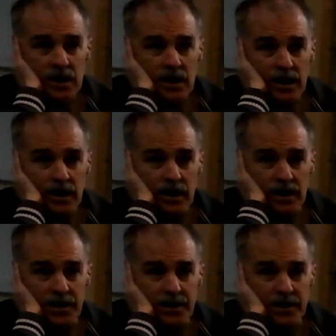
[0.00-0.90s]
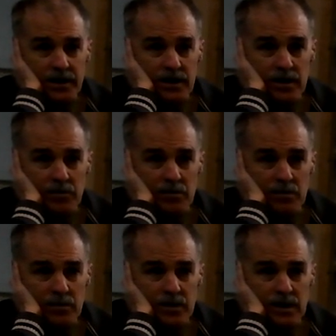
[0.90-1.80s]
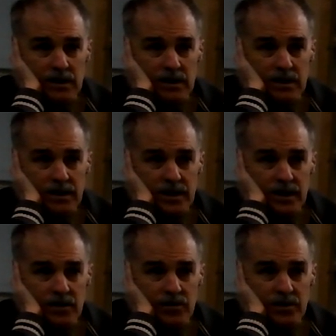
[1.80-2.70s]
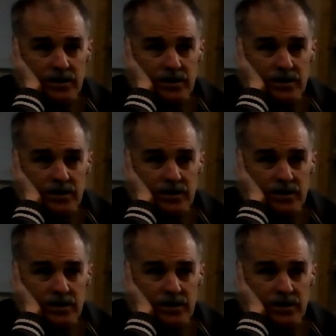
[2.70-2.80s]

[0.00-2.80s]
and they don't,